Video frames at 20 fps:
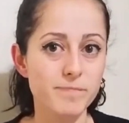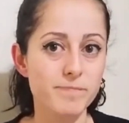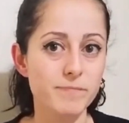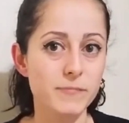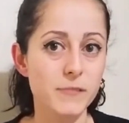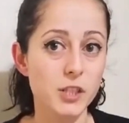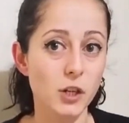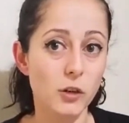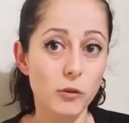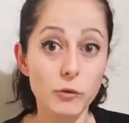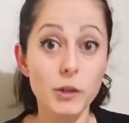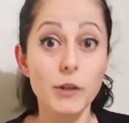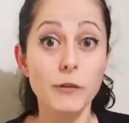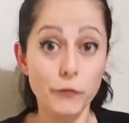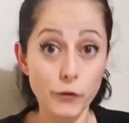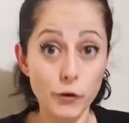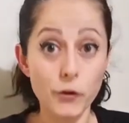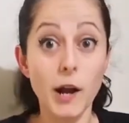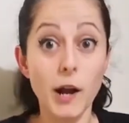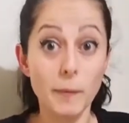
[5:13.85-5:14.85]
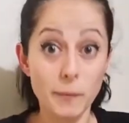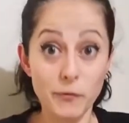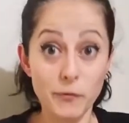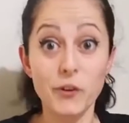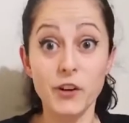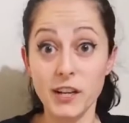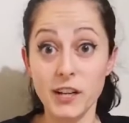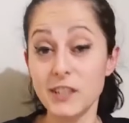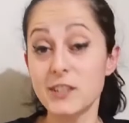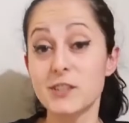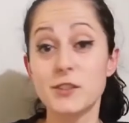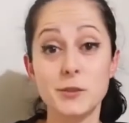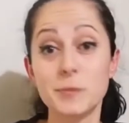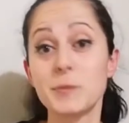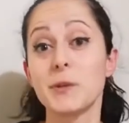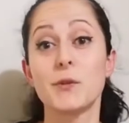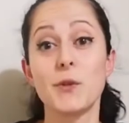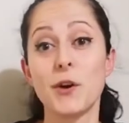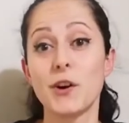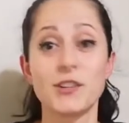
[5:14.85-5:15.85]
So if you're up for it, to be
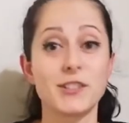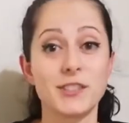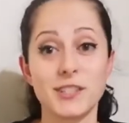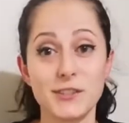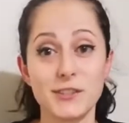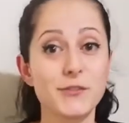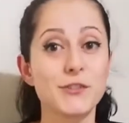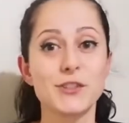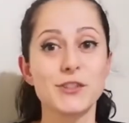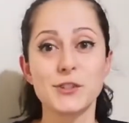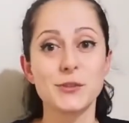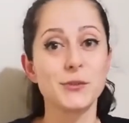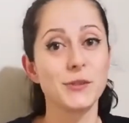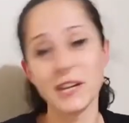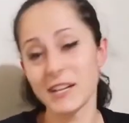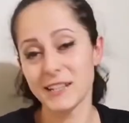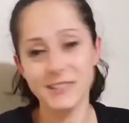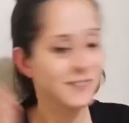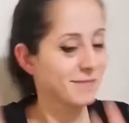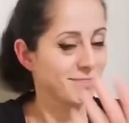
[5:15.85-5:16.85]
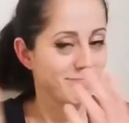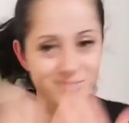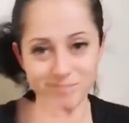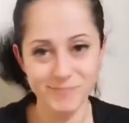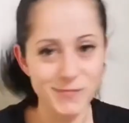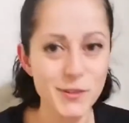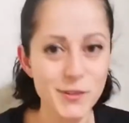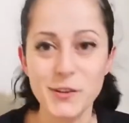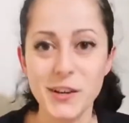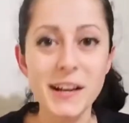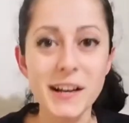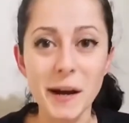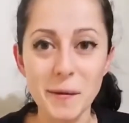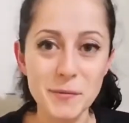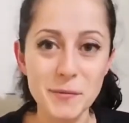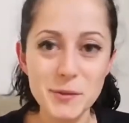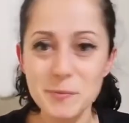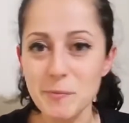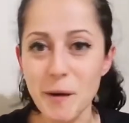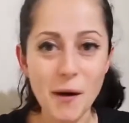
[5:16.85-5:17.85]
quarantined for 2 weeks, you can come
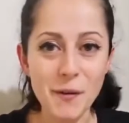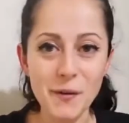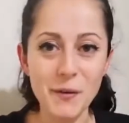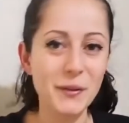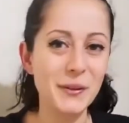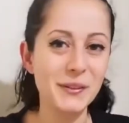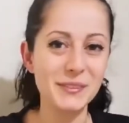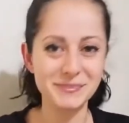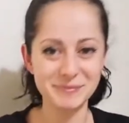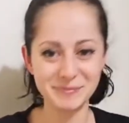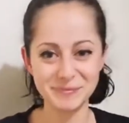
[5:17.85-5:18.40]
tomorrow.